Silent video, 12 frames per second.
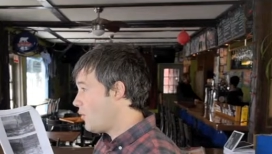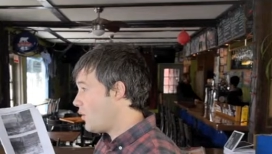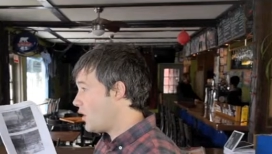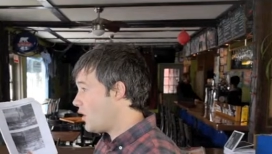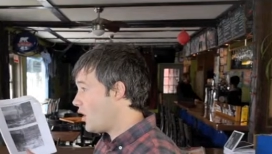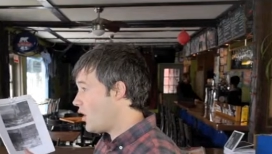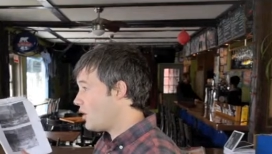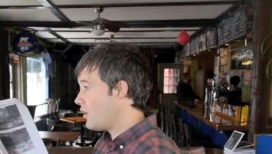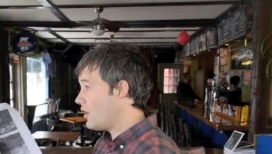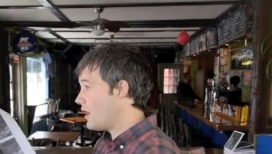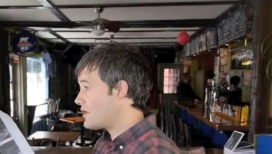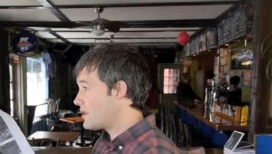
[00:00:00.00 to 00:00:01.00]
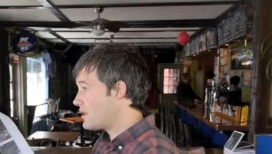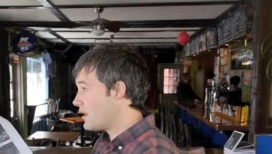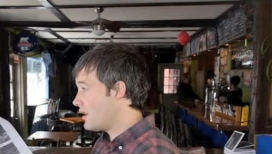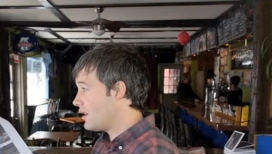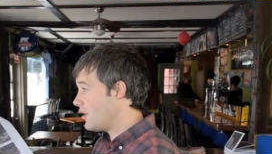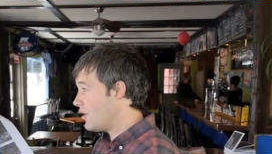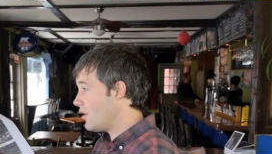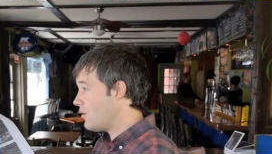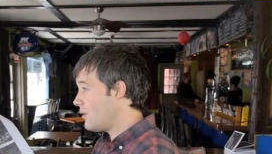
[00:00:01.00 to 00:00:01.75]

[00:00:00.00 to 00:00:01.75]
we're not necessarily all